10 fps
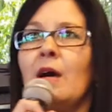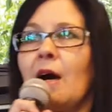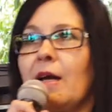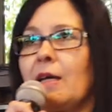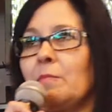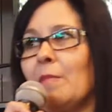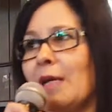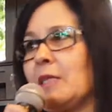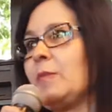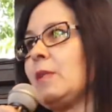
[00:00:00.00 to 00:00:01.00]
I had
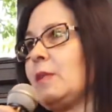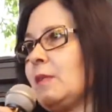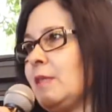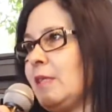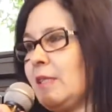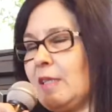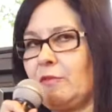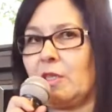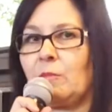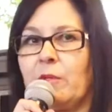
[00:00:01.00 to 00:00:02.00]
multiple near-death
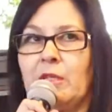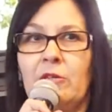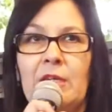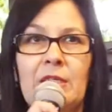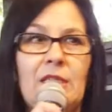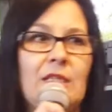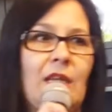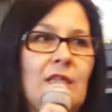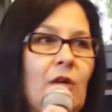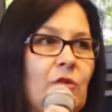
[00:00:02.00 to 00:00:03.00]
experiences
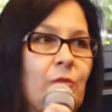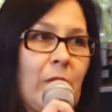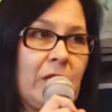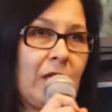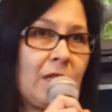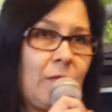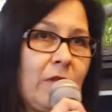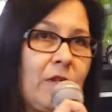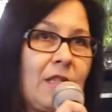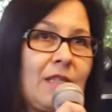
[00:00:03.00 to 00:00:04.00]
and out-of-body
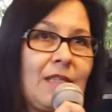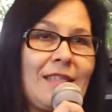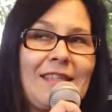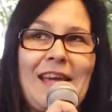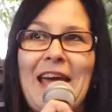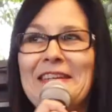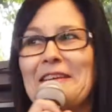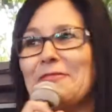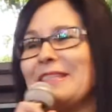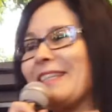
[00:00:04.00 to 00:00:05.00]
experiences, and I
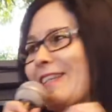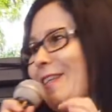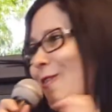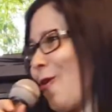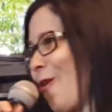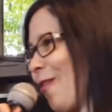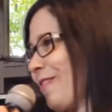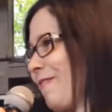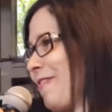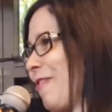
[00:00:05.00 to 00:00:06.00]
recently
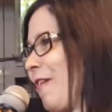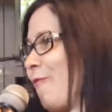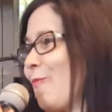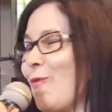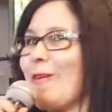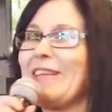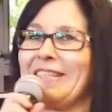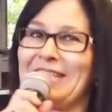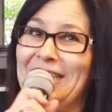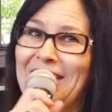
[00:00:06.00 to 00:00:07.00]
learned when you have more
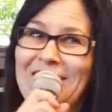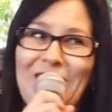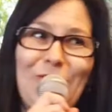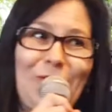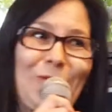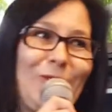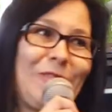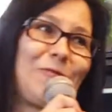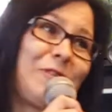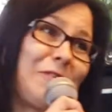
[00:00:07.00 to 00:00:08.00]
than 6, you're called
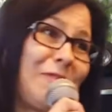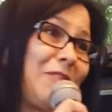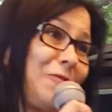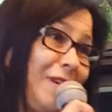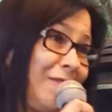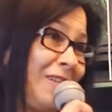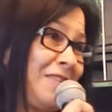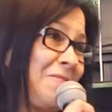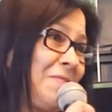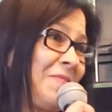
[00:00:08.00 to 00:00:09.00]
a frequent traveler.
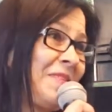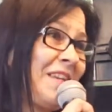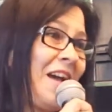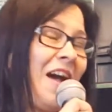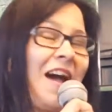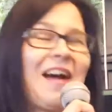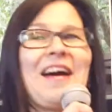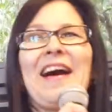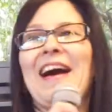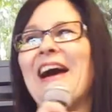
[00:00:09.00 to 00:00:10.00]

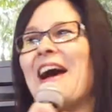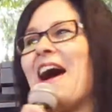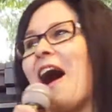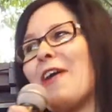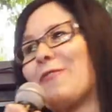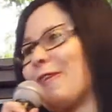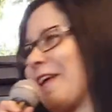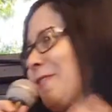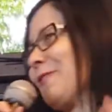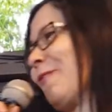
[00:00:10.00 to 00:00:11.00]
I thought I
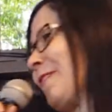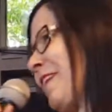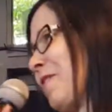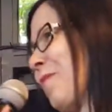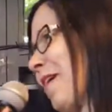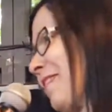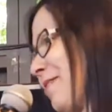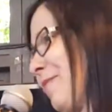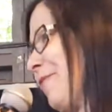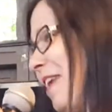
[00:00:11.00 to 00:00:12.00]
could only acquire this with an